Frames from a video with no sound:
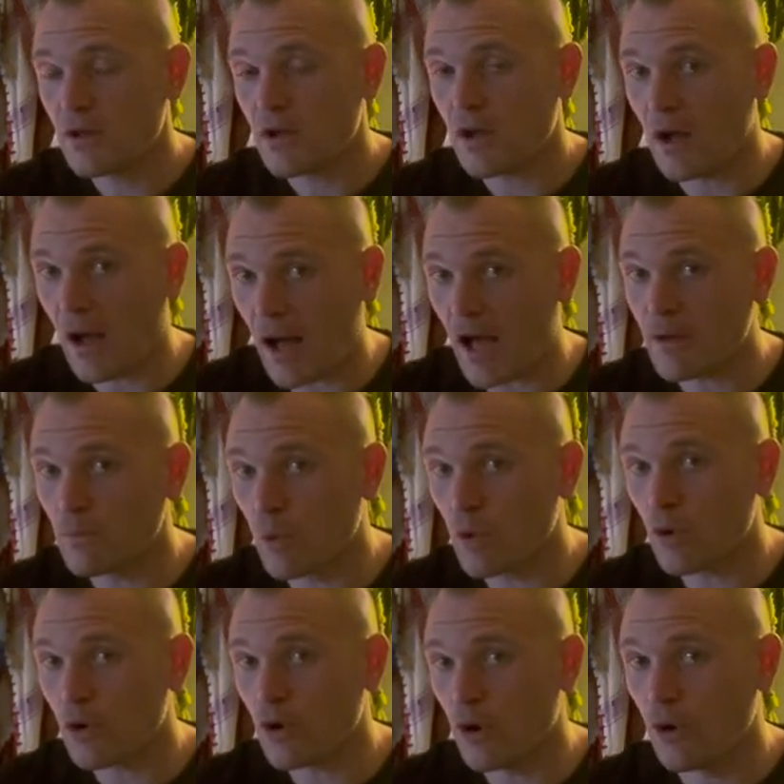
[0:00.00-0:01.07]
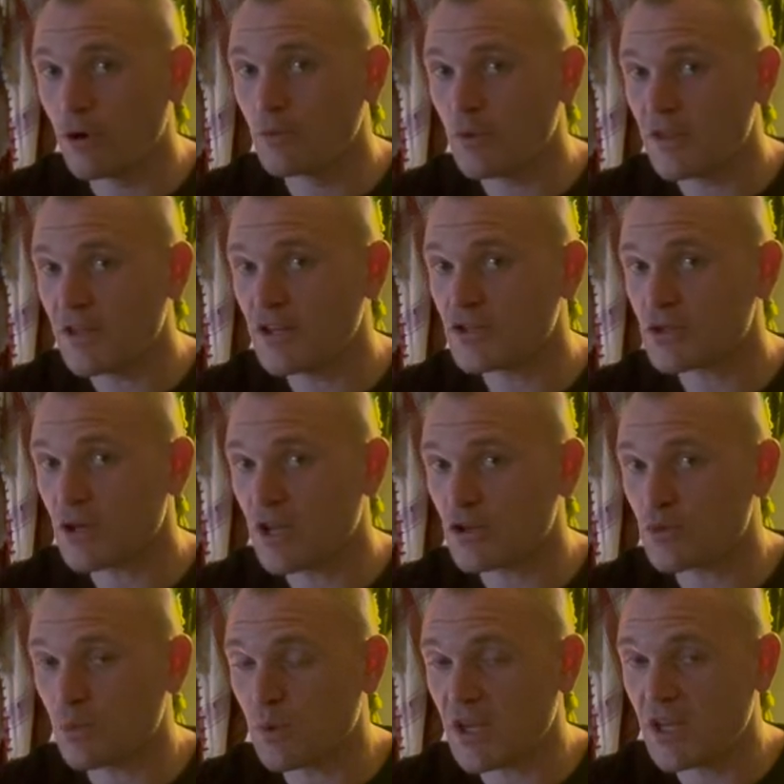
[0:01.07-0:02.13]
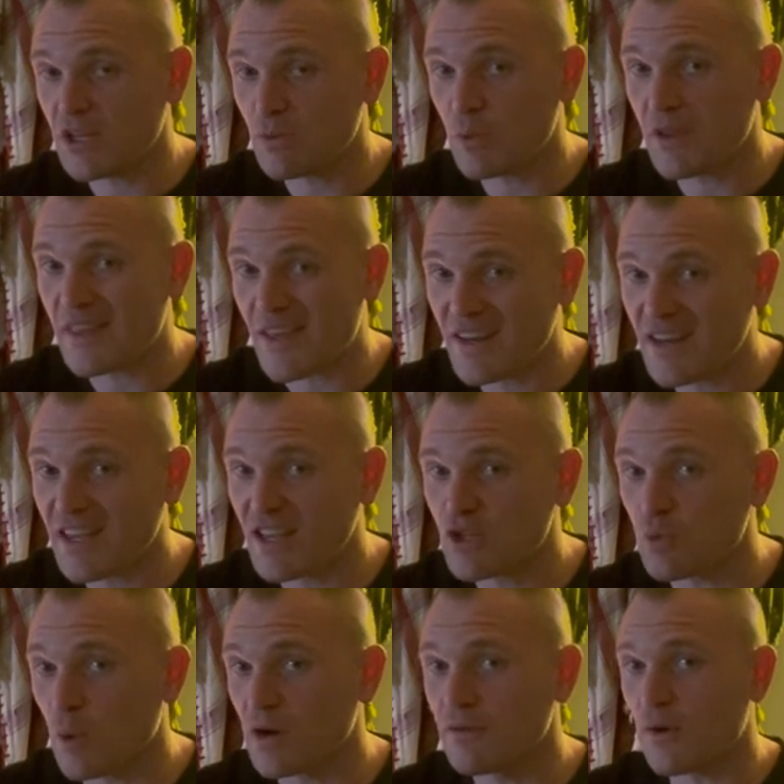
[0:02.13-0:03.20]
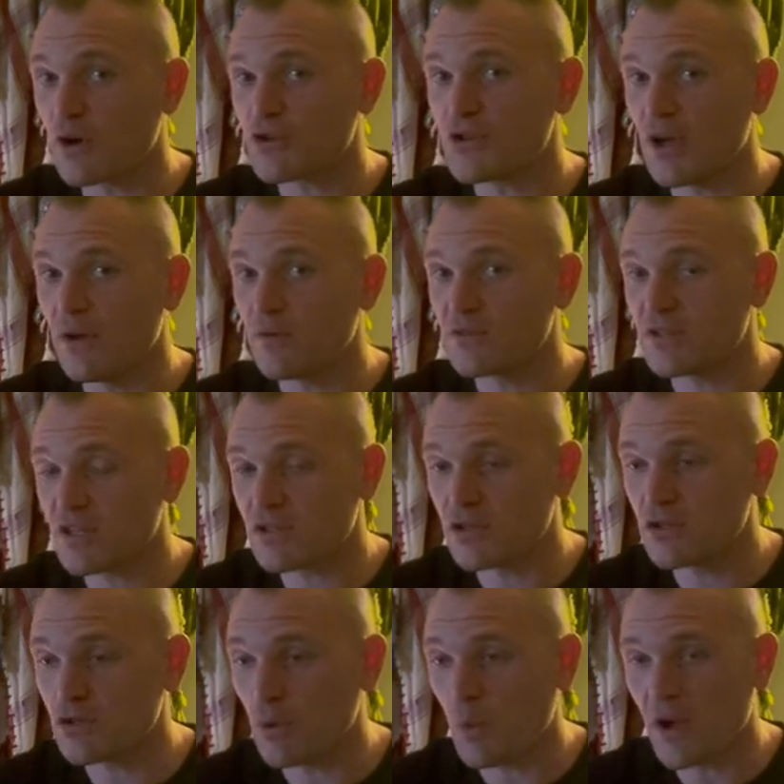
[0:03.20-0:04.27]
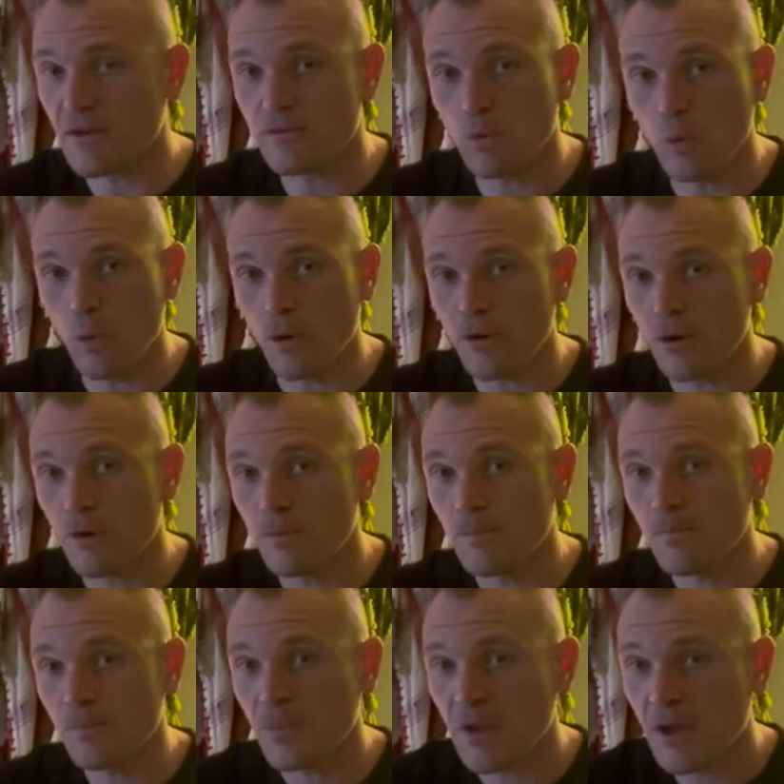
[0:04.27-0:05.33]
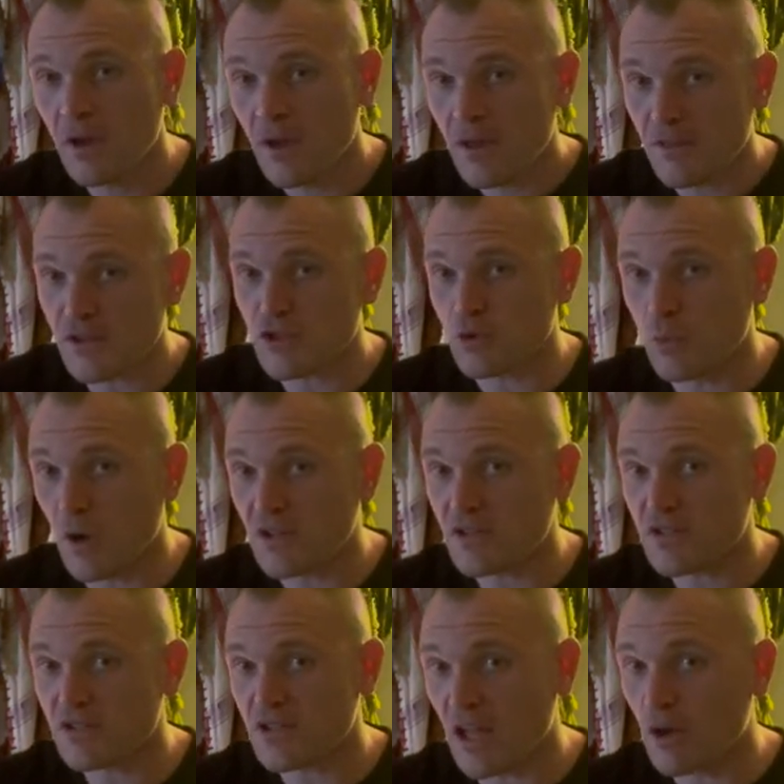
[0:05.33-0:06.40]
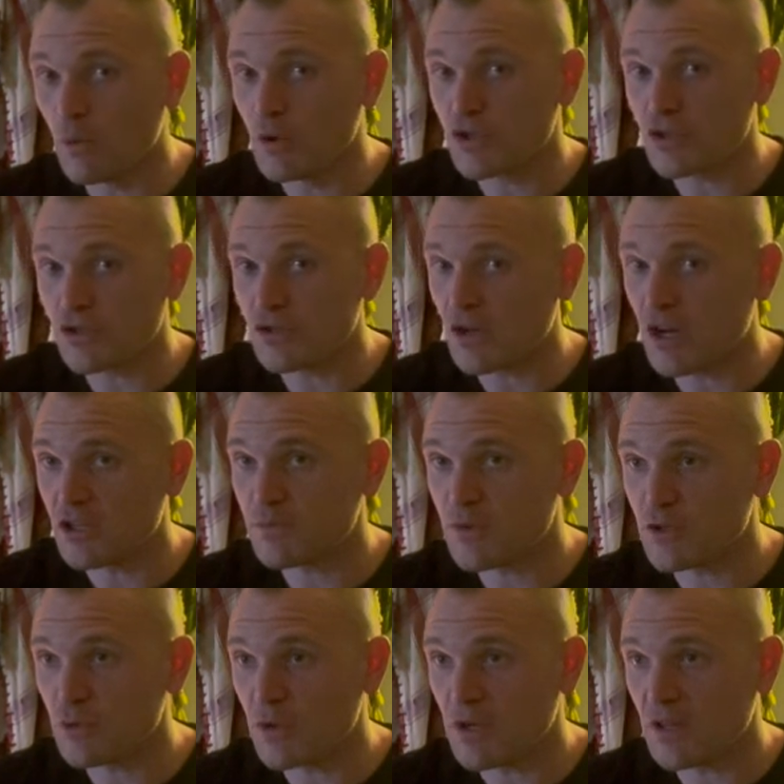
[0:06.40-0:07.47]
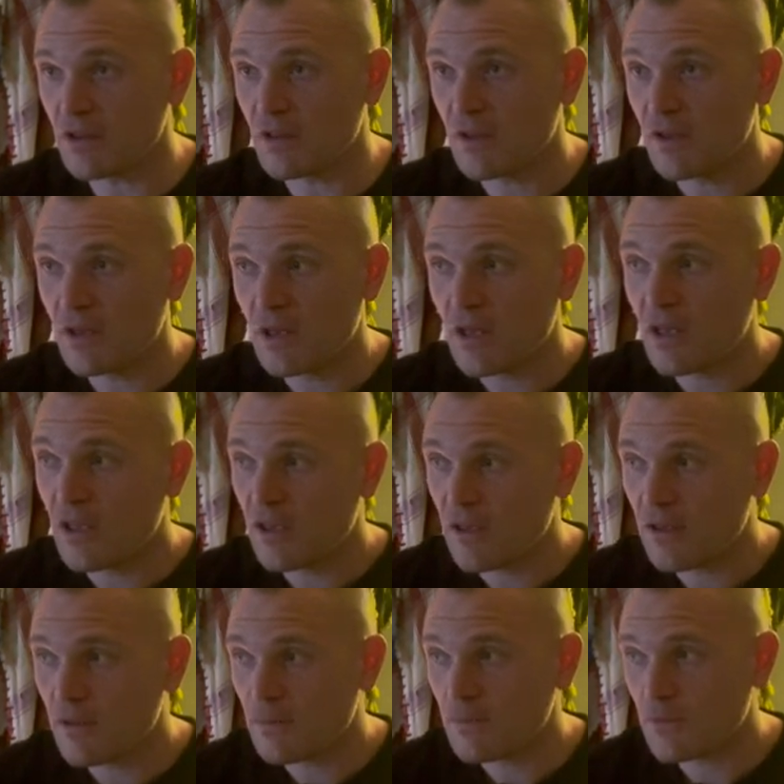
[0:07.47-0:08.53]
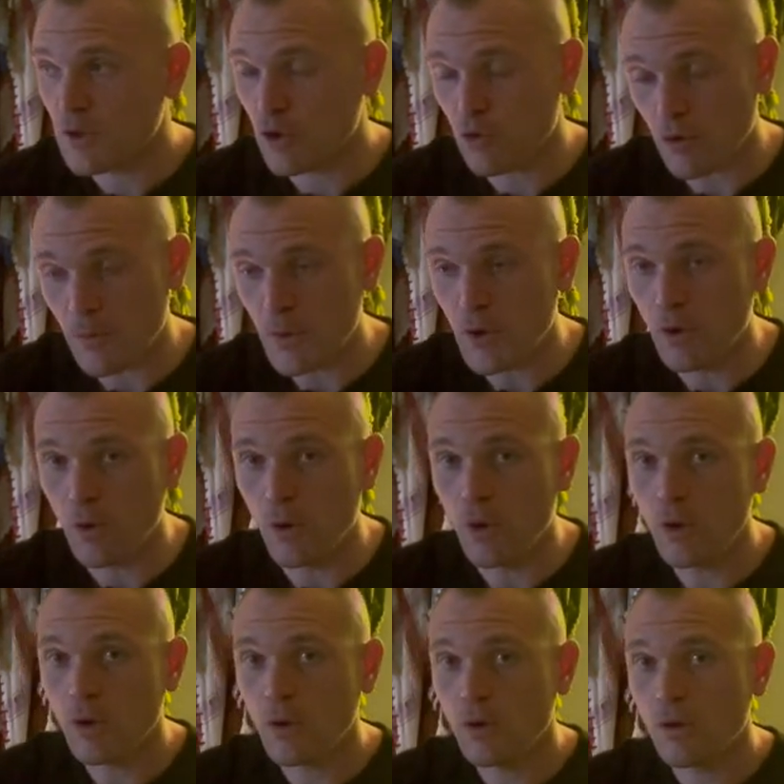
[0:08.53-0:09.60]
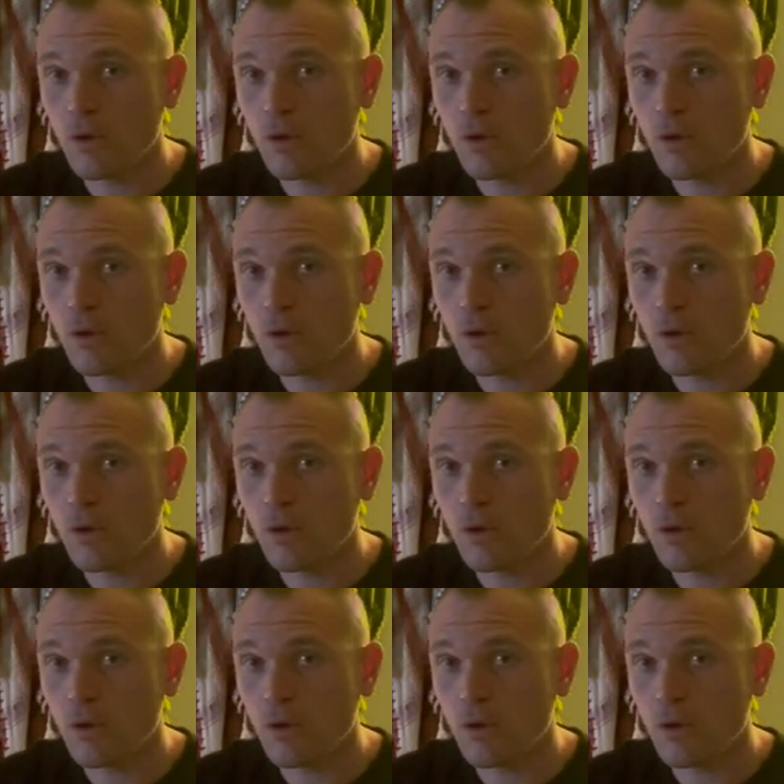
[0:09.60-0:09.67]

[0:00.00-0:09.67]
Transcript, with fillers: a high moral code with each, each, within each one of ourselves. This is the way of the warrior. This is what distinguishes us between the criminal